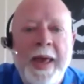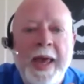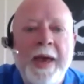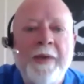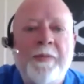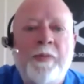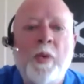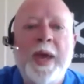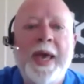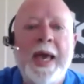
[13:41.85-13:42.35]

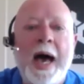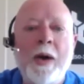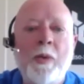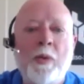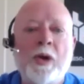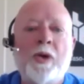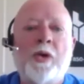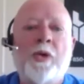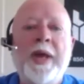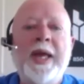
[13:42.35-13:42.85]
if we
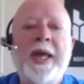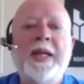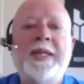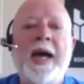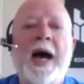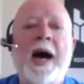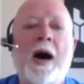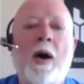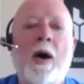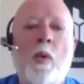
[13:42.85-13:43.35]
agree
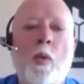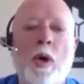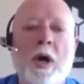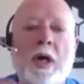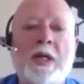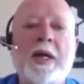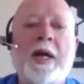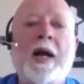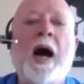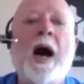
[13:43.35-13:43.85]
to
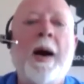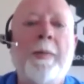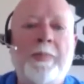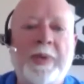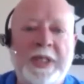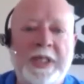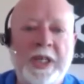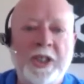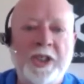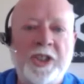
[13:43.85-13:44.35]
outwork the
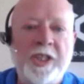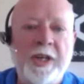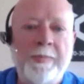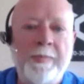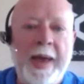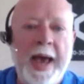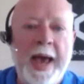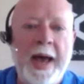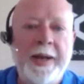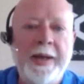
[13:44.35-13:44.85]
competition,
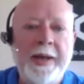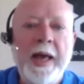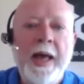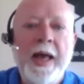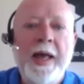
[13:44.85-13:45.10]
Matt,